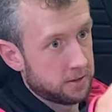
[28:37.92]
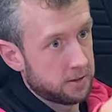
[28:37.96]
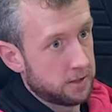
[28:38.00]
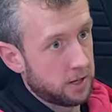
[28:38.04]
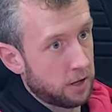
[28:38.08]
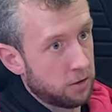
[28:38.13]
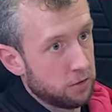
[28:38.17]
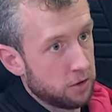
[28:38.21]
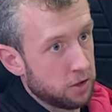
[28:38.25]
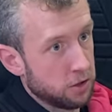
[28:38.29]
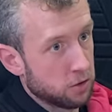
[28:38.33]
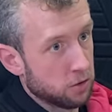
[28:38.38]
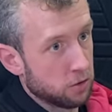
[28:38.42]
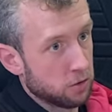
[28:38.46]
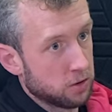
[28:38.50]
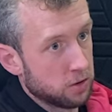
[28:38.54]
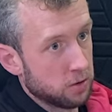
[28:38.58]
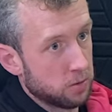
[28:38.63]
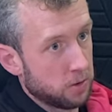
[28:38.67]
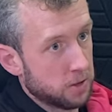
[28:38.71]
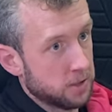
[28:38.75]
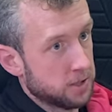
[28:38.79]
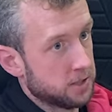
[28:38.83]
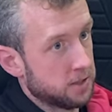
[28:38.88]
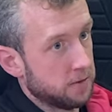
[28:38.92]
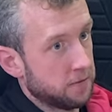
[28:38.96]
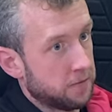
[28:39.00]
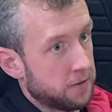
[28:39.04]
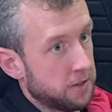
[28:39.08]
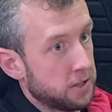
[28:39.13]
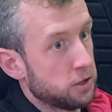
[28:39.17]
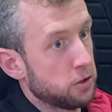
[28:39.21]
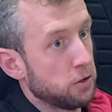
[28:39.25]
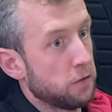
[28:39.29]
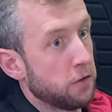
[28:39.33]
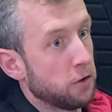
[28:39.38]
down you go towards
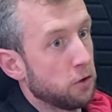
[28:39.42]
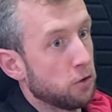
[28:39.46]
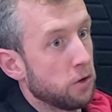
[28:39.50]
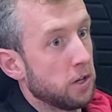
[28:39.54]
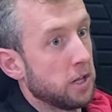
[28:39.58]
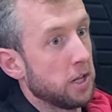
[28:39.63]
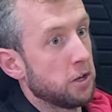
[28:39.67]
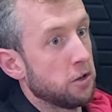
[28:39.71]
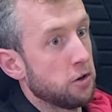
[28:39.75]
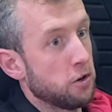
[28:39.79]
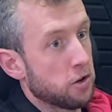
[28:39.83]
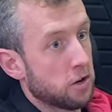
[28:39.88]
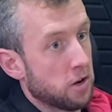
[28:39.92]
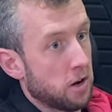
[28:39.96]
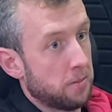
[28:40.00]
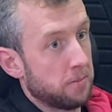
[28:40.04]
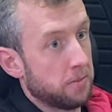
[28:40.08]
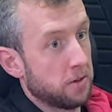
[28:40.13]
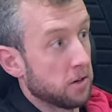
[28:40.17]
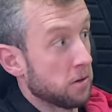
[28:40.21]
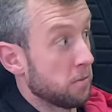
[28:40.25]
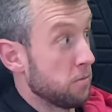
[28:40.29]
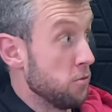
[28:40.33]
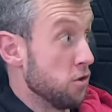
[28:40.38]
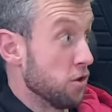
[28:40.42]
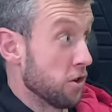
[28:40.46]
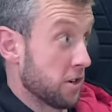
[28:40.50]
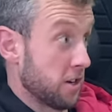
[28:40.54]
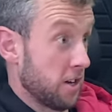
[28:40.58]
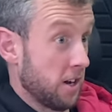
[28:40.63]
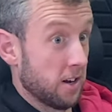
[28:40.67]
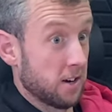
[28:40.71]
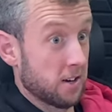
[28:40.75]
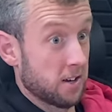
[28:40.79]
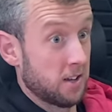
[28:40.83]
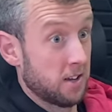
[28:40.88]
Dumfries, so if you go to like New Cumnock,
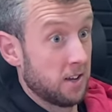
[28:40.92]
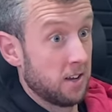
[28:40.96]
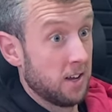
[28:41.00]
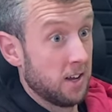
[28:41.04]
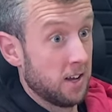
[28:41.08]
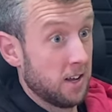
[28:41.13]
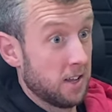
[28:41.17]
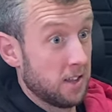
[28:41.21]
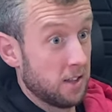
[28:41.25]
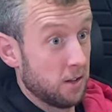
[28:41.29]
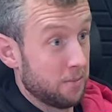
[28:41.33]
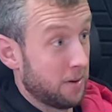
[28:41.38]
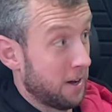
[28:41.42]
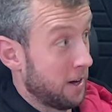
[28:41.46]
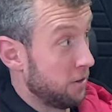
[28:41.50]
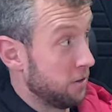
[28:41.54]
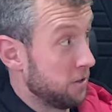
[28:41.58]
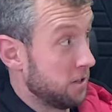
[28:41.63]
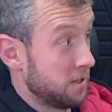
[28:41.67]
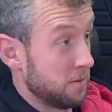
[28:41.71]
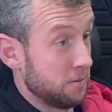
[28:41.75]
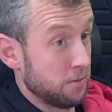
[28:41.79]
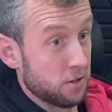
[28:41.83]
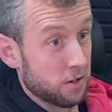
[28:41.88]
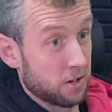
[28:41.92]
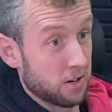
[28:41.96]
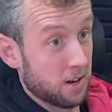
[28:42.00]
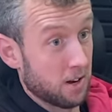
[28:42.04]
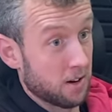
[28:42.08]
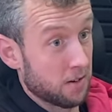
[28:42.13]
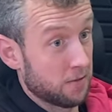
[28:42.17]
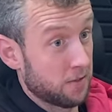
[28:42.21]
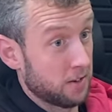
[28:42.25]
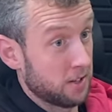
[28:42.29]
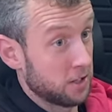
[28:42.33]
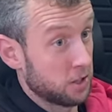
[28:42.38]
Muirkirk, mm -hmm. there'll be houses in
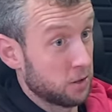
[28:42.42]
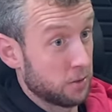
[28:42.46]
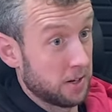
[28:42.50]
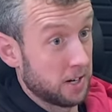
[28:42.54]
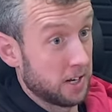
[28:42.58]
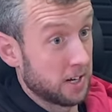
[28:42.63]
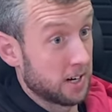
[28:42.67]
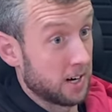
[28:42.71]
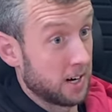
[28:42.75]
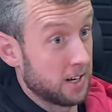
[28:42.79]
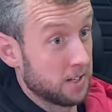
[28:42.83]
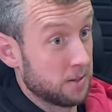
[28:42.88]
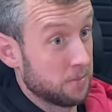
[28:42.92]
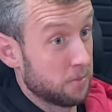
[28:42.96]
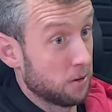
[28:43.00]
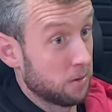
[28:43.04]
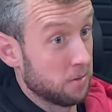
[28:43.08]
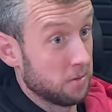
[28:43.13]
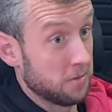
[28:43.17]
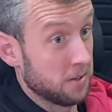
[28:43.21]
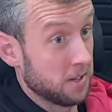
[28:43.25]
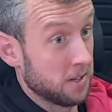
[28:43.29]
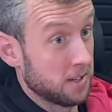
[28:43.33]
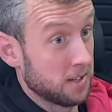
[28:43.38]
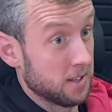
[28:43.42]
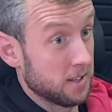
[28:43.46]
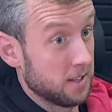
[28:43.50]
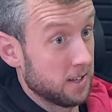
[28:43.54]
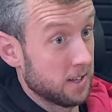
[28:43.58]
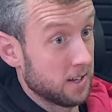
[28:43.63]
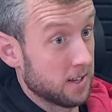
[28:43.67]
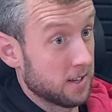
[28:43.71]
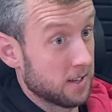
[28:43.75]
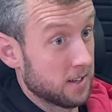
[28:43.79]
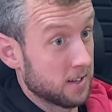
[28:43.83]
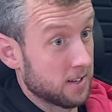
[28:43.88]
Muirkirk for like 20 grand probably. Yeah.
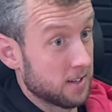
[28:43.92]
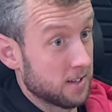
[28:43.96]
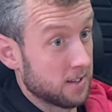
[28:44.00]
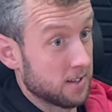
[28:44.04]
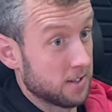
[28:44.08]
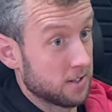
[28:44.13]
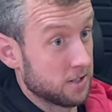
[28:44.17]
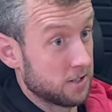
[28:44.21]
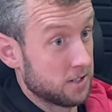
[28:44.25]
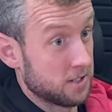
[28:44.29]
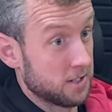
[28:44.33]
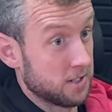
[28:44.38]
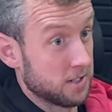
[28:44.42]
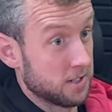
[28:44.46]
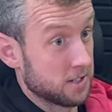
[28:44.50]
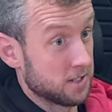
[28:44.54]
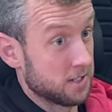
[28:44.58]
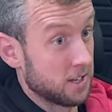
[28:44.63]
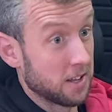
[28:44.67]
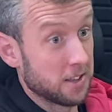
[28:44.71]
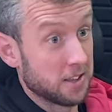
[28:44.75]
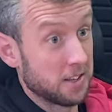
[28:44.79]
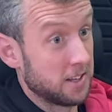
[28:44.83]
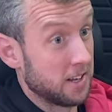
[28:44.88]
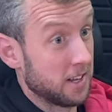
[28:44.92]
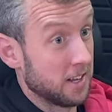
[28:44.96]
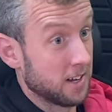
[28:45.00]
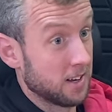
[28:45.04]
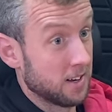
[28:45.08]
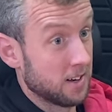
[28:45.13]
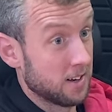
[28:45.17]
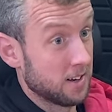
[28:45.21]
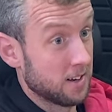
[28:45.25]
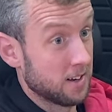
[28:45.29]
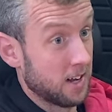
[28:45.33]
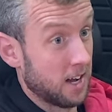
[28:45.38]
Like, yeah. Because mm -hmm. there's nothing there.
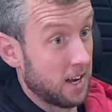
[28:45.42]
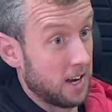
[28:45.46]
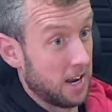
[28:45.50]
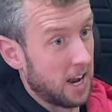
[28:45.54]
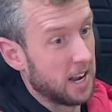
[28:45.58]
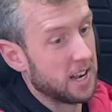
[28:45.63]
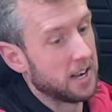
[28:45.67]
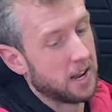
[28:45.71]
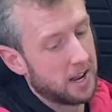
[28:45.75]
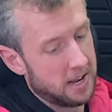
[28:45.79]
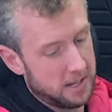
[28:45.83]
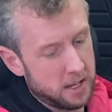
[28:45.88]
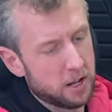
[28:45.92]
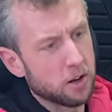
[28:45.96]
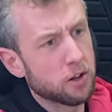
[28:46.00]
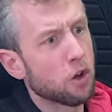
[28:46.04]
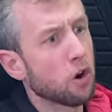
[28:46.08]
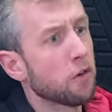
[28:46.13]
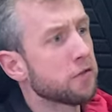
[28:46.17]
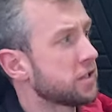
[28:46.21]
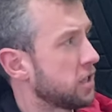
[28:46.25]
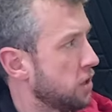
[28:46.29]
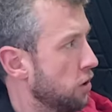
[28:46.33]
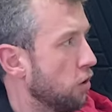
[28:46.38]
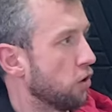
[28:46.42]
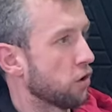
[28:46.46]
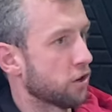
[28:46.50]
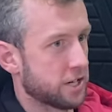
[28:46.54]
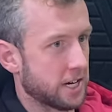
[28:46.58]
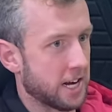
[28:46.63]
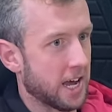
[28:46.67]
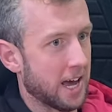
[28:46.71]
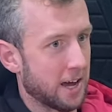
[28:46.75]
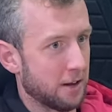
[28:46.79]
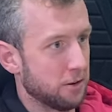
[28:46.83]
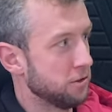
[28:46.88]
And, and, and, they're obviously not
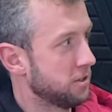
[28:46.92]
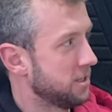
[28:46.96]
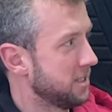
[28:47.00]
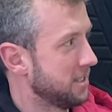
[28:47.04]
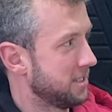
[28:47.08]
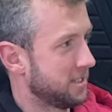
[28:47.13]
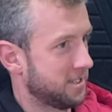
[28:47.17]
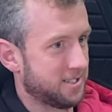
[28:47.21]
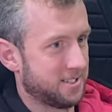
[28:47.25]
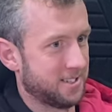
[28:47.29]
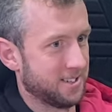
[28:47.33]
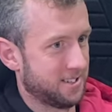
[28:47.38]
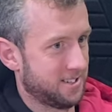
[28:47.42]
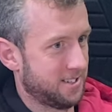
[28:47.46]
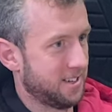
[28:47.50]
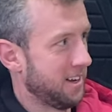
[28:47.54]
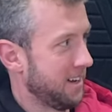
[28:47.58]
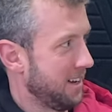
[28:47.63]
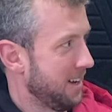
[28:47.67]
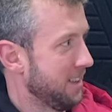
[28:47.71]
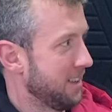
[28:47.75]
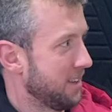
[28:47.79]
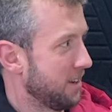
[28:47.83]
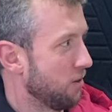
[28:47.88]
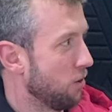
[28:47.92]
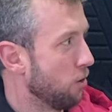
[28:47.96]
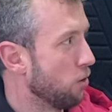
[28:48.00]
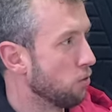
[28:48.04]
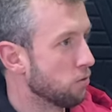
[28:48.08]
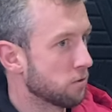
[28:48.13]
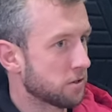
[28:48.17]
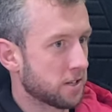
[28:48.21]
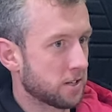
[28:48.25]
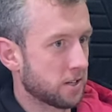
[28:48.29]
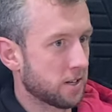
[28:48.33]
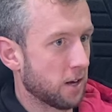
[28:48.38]
great houses. They're, they're
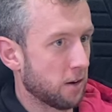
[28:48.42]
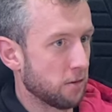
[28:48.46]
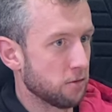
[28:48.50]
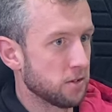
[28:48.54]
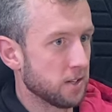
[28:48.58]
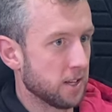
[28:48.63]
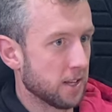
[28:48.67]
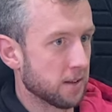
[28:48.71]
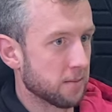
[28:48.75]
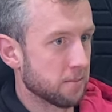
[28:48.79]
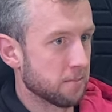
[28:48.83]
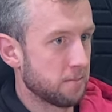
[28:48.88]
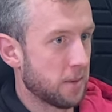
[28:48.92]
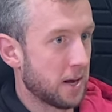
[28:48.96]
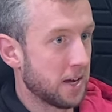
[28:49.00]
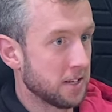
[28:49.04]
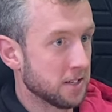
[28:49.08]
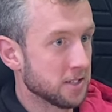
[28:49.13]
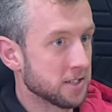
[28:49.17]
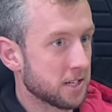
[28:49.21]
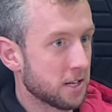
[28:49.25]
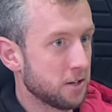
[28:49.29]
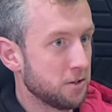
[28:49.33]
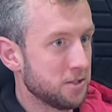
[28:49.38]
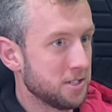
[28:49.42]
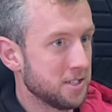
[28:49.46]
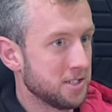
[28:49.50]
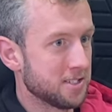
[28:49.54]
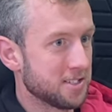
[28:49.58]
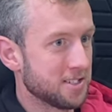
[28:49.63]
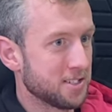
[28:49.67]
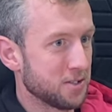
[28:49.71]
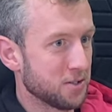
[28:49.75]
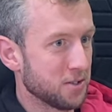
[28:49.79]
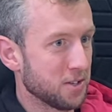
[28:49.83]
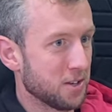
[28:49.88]
old, count, like miners'
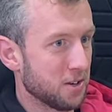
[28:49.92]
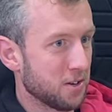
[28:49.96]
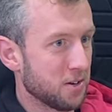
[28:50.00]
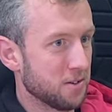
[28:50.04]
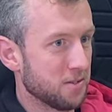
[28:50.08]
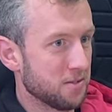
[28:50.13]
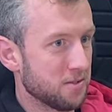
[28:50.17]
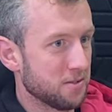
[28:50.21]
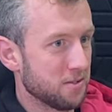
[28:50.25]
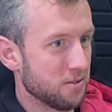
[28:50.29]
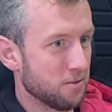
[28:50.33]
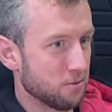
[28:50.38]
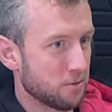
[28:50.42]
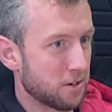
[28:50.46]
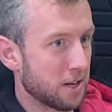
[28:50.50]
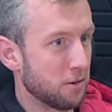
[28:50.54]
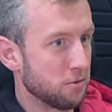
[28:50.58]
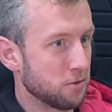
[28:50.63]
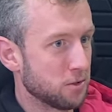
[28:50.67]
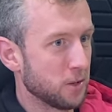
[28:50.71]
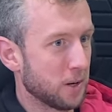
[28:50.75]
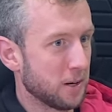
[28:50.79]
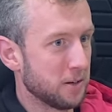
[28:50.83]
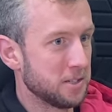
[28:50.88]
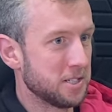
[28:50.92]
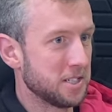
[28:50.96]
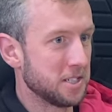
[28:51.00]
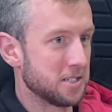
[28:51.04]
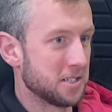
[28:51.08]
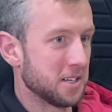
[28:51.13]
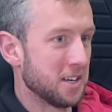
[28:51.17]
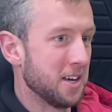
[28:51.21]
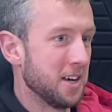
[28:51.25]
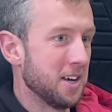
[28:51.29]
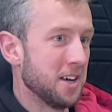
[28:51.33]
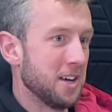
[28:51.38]
houses. You know, they're not old council houses.
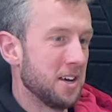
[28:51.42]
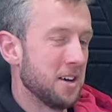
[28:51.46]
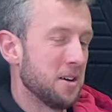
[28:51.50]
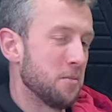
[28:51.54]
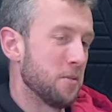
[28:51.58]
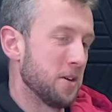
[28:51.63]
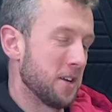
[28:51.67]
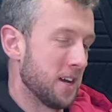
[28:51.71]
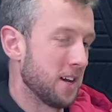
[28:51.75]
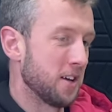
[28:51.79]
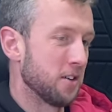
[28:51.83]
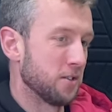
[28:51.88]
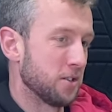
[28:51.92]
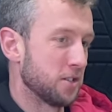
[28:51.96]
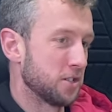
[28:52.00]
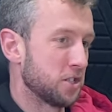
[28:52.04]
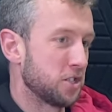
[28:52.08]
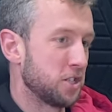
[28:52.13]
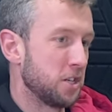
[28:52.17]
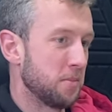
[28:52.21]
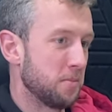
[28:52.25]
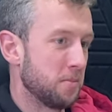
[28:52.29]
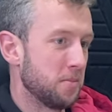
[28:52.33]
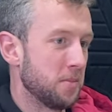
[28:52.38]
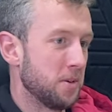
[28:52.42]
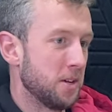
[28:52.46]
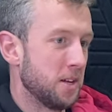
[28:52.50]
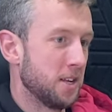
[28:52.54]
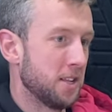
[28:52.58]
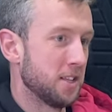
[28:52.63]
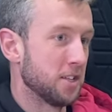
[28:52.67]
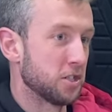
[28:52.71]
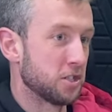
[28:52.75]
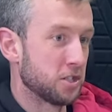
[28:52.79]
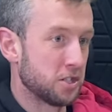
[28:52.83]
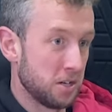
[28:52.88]
But yeah, there's cheap, roof
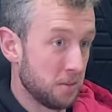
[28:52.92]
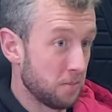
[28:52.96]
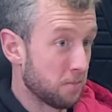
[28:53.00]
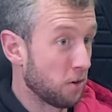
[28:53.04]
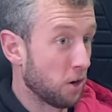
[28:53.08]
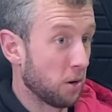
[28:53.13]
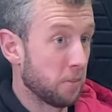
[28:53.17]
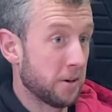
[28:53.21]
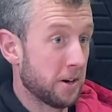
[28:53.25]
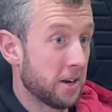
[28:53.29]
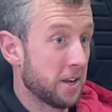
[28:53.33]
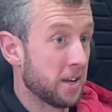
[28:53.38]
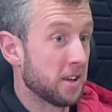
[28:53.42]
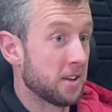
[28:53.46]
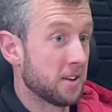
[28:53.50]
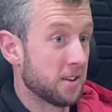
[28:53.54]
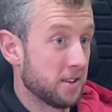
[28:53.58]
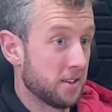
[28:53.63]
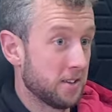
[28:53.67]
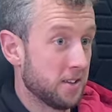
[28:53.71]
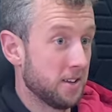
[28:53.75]
there's cheap property. Mm -hmm.